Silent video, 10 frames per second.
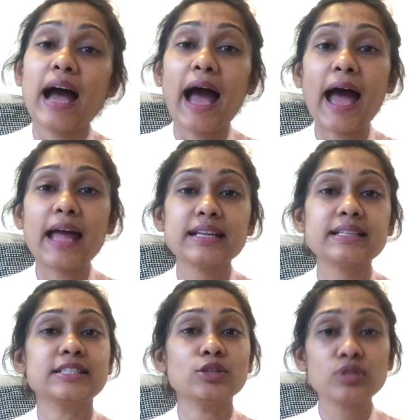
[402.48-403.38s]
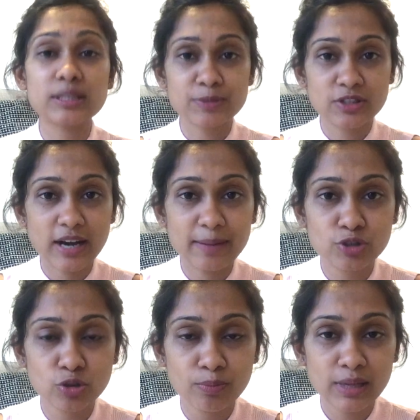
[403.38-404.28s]
And do subscribe
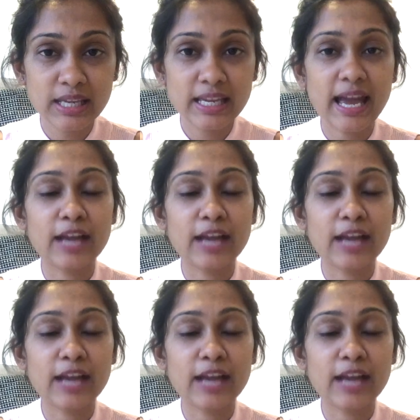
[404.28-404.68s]
to me,